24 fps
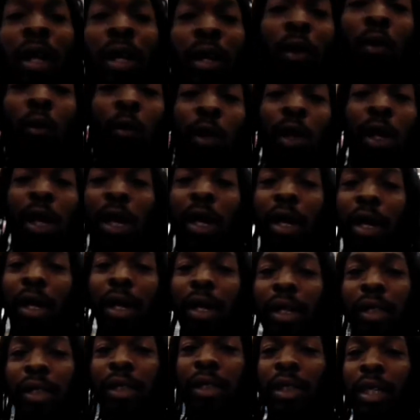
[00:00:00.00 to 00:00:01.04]
Yeah, we
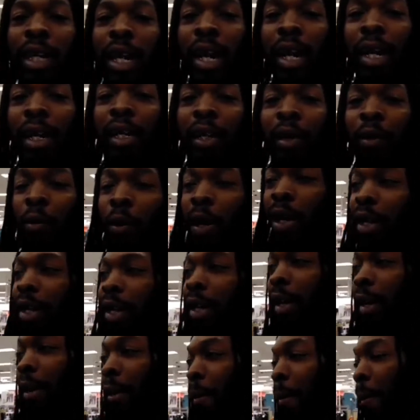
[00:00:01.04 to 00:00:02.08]
are in Target
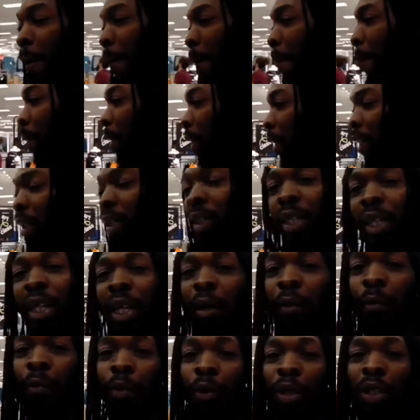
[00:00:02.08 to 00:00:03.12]
right now no,
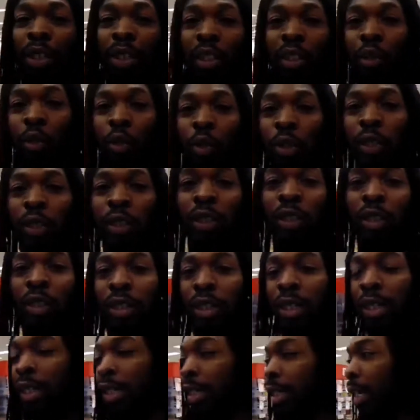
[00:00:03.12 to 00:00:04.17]
to get Prince
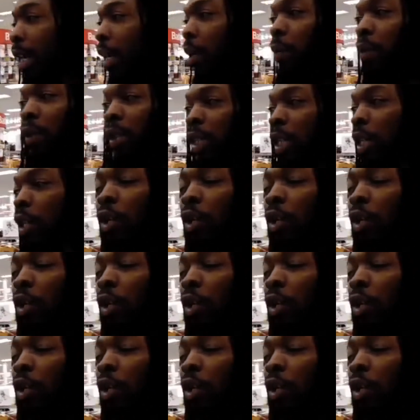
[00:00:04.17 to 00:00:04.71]
toys, uh, like we